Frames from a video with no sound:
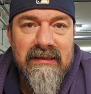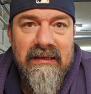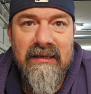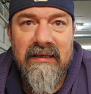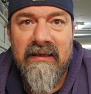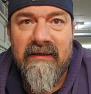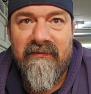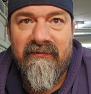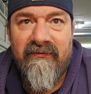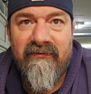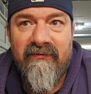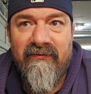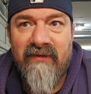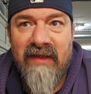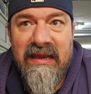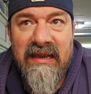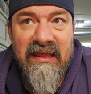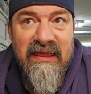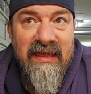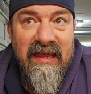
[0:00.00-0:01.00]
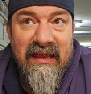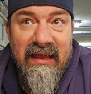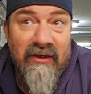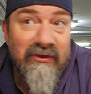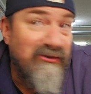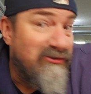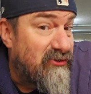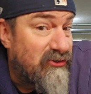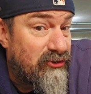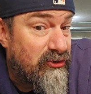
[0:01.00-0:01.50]
If anything
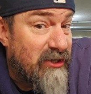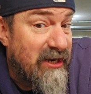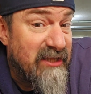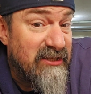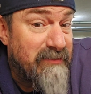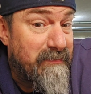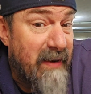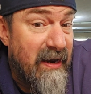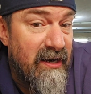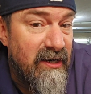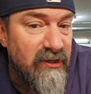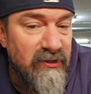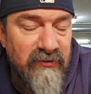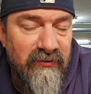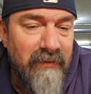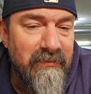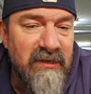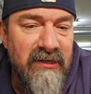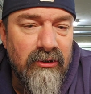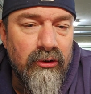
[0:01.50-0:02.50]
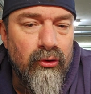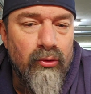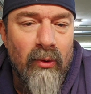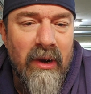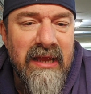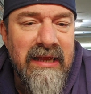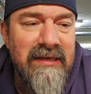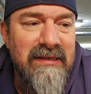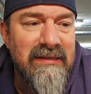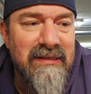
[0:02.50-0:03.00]
else transpires from it,
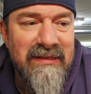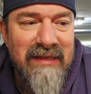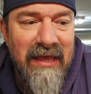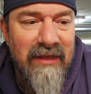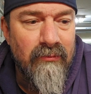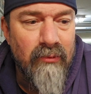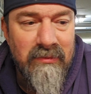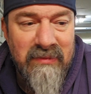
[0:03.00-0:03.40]
great, that would be